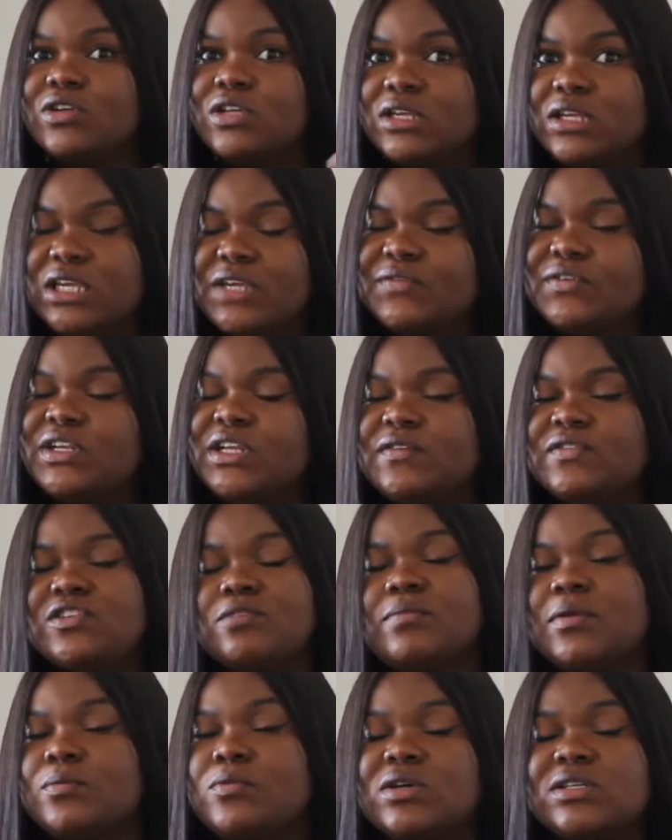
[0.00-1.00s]
Even if some
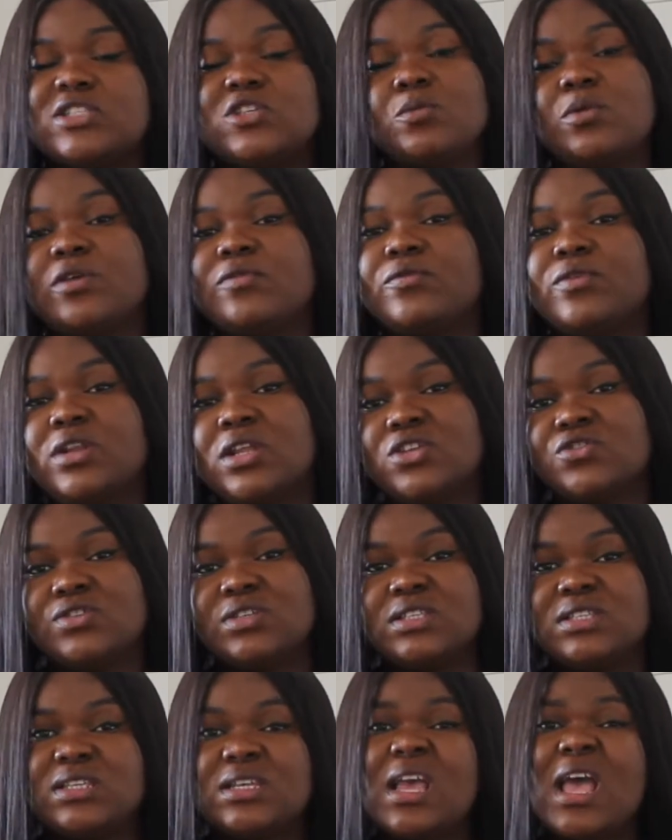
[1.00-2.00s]
people are still paying for
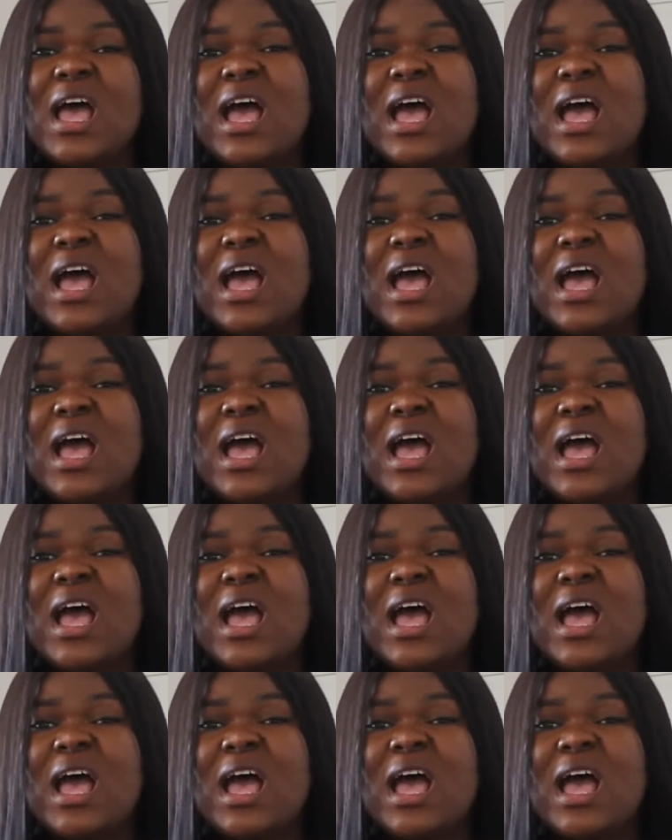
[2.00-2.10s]
electricity,